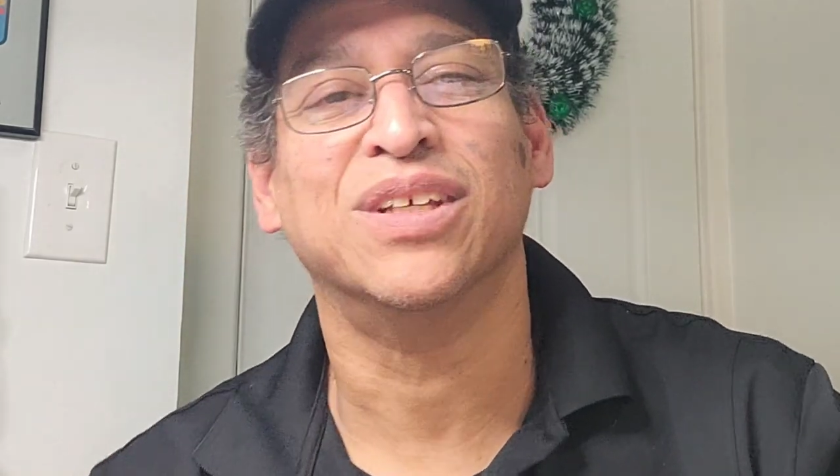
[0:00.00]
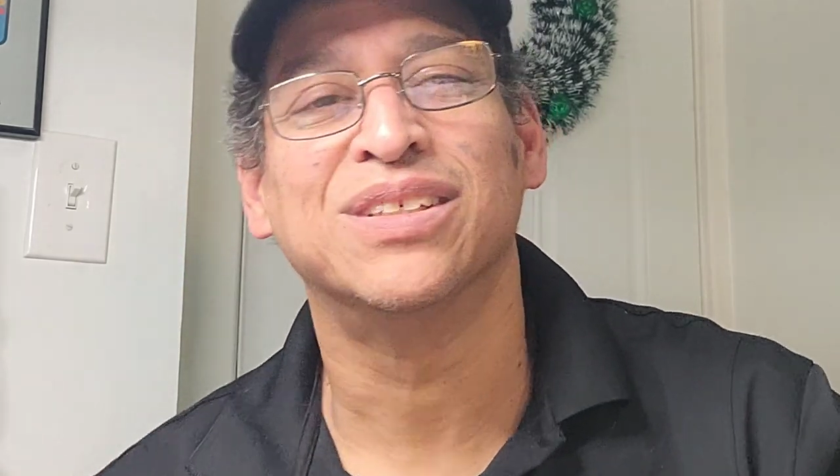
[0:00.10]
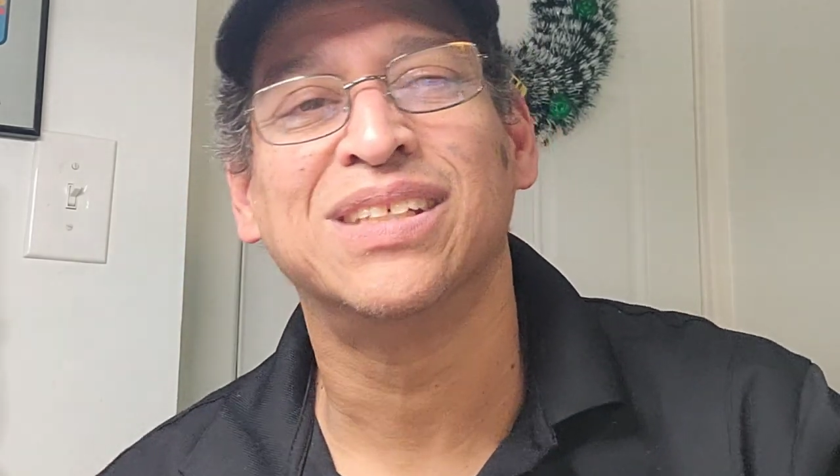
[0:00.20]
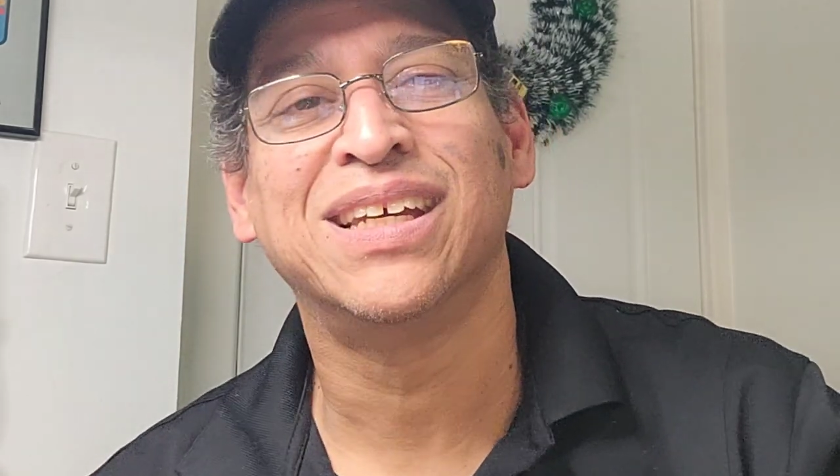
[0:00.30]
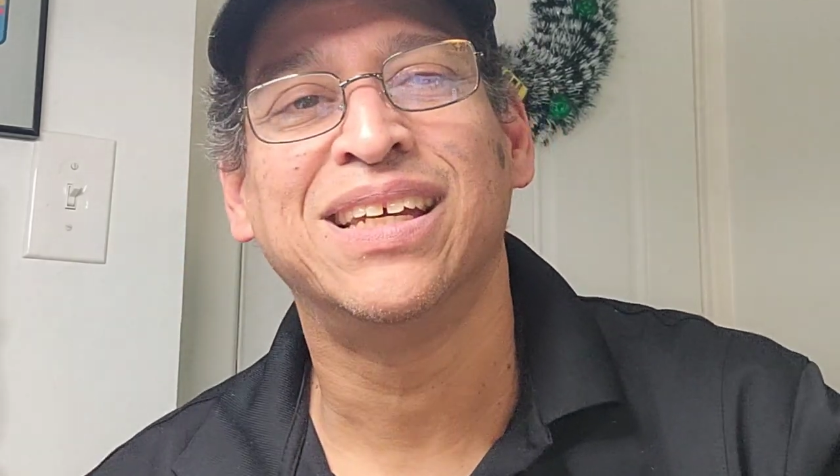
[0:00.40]

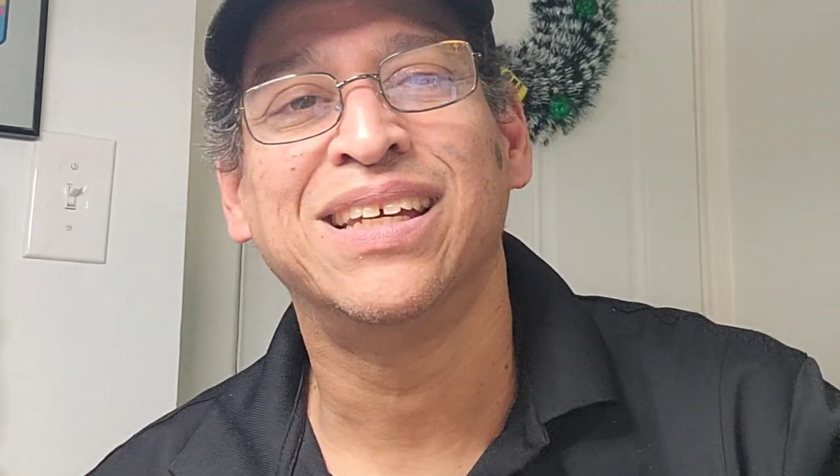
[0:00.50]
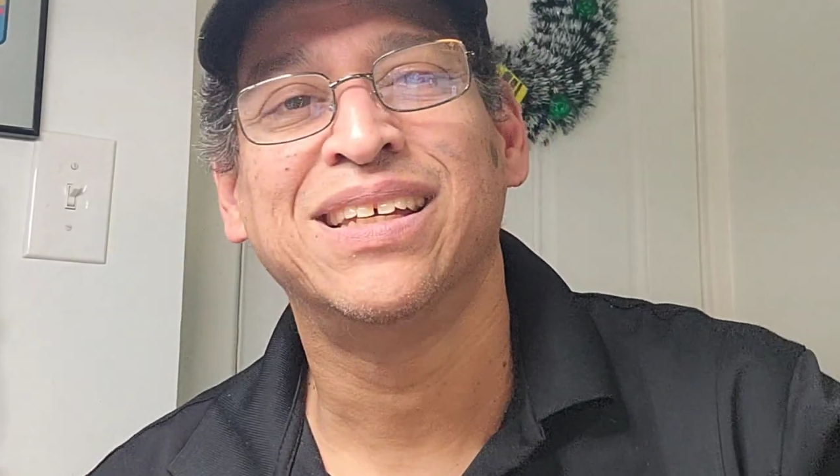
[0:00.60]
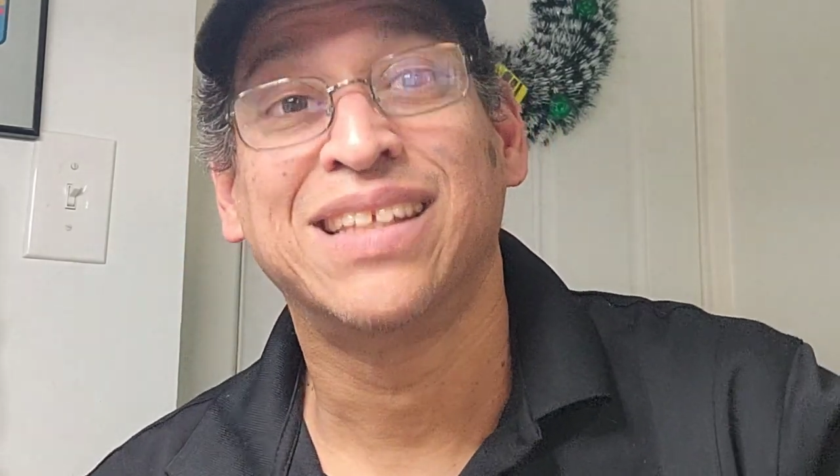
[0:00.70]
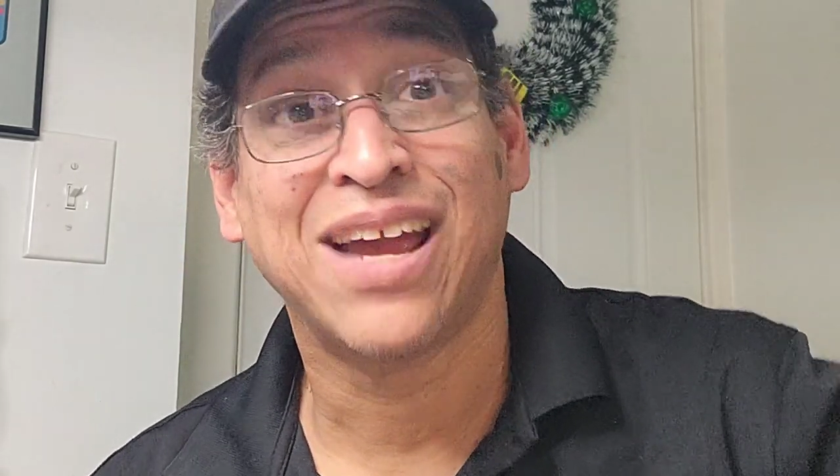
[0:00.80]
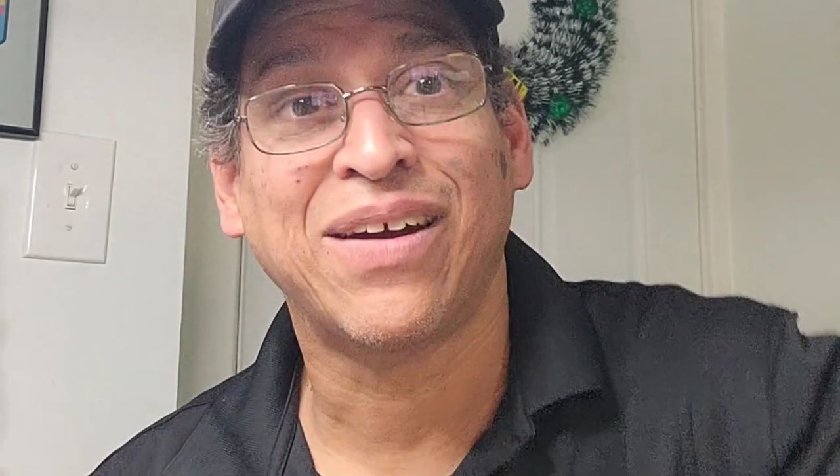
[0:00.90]
this.
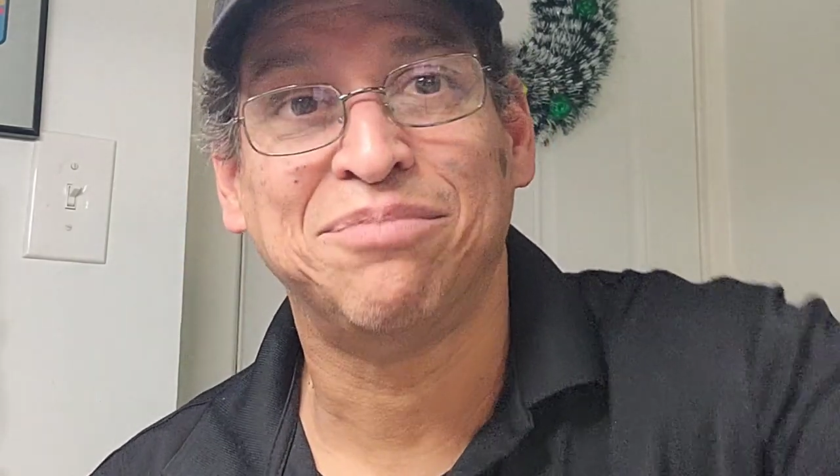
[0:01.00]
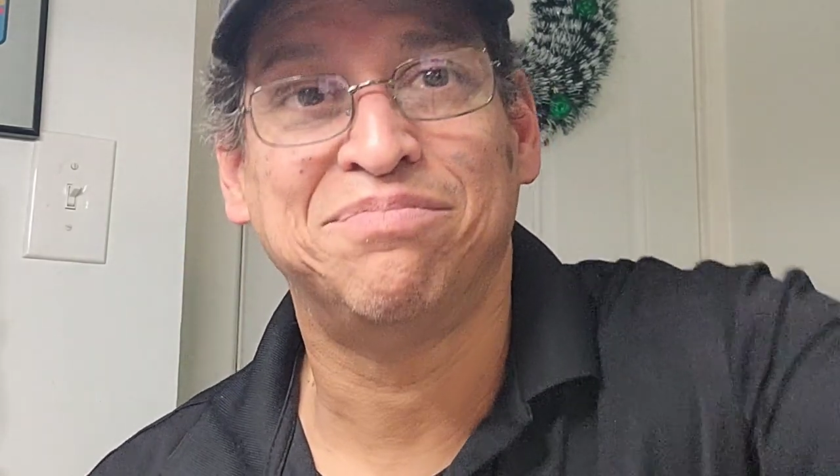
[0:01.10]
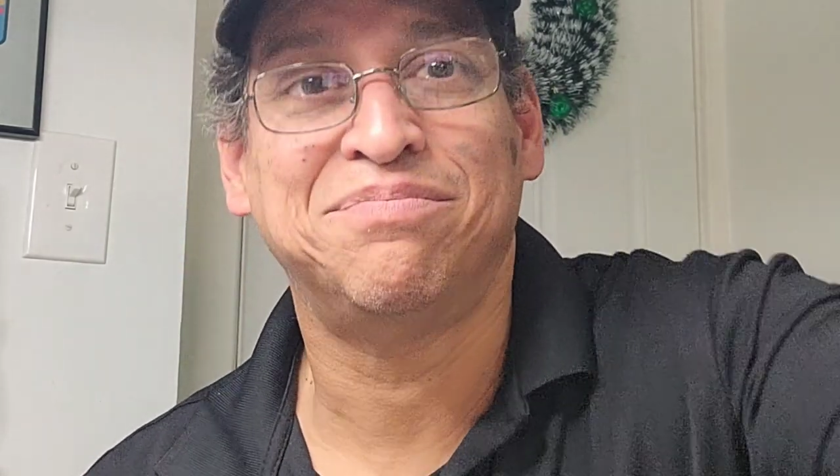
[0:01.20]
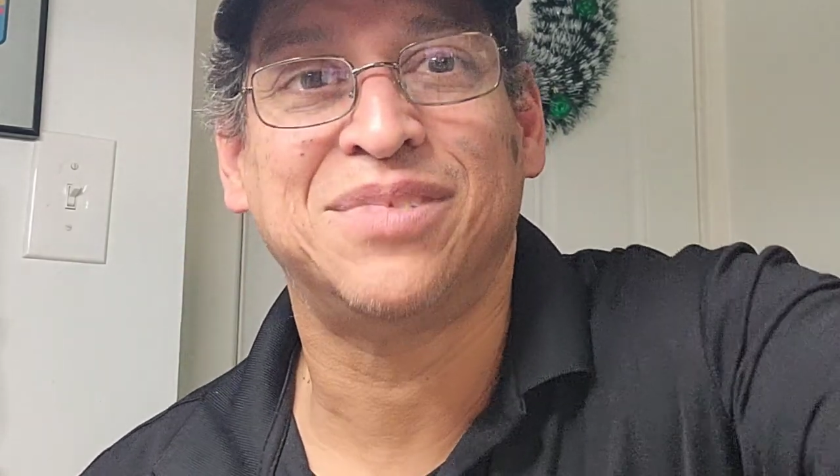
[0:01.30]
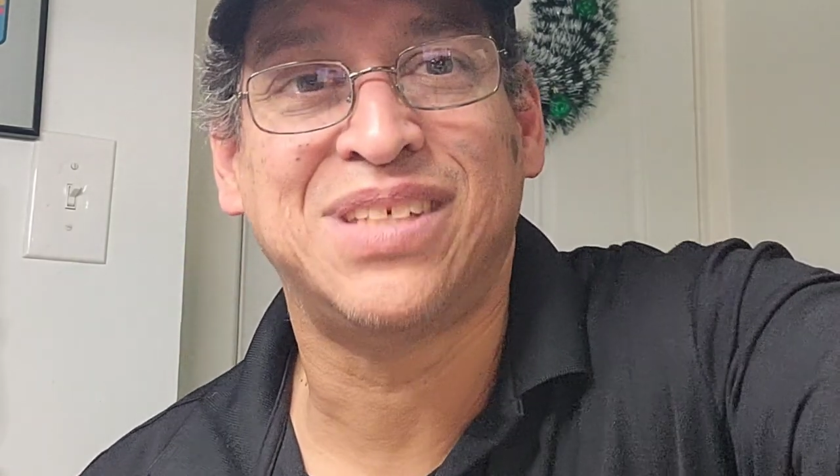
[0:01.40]
All right,
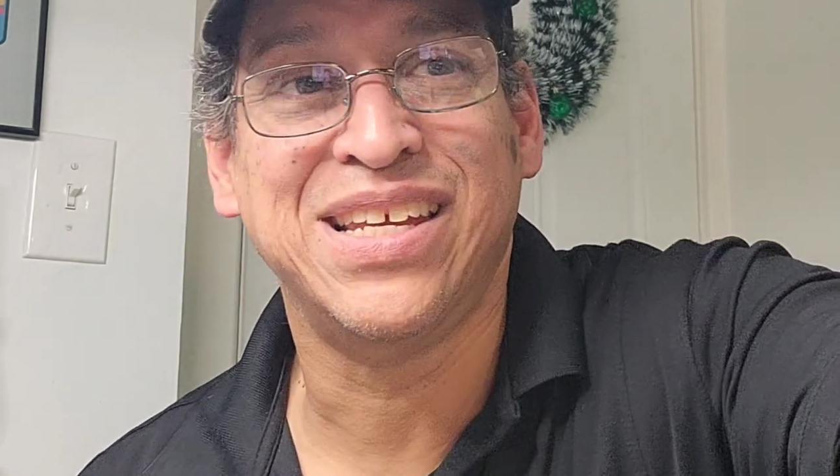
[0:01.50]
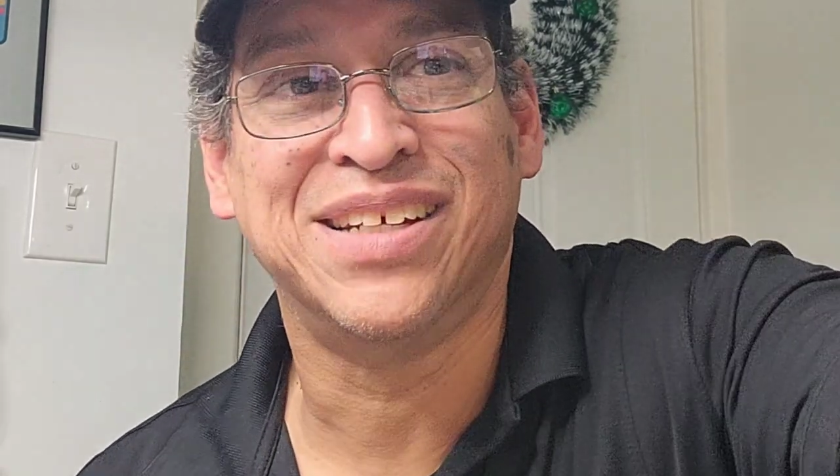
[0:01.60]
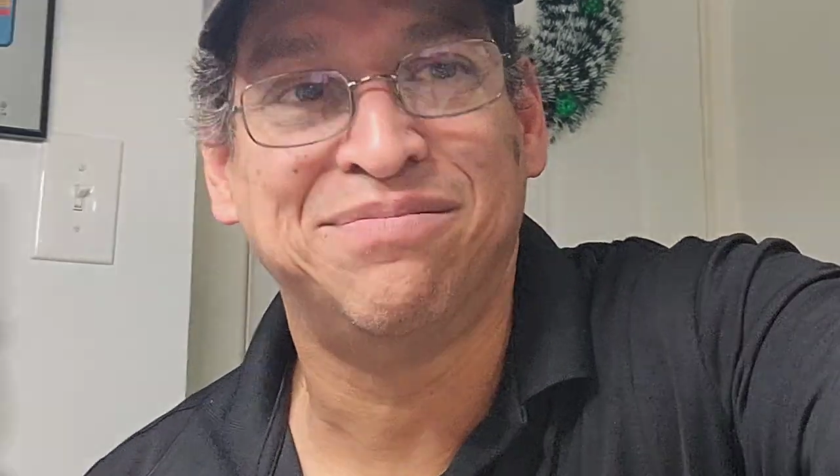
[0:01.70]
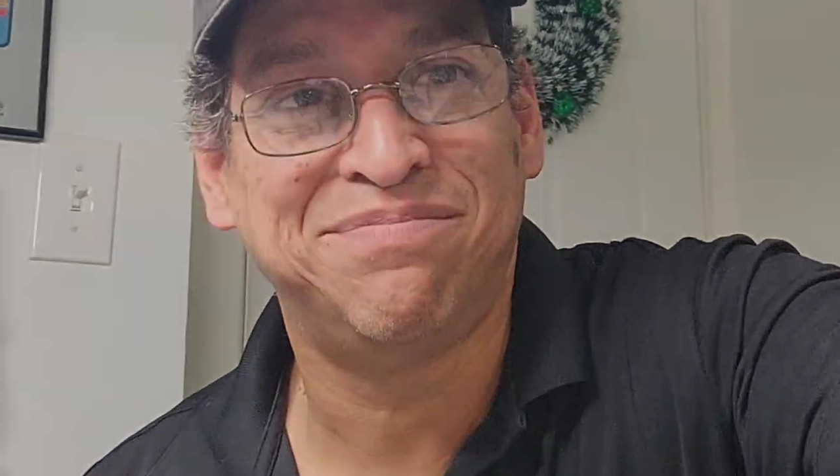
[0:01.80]
see ya.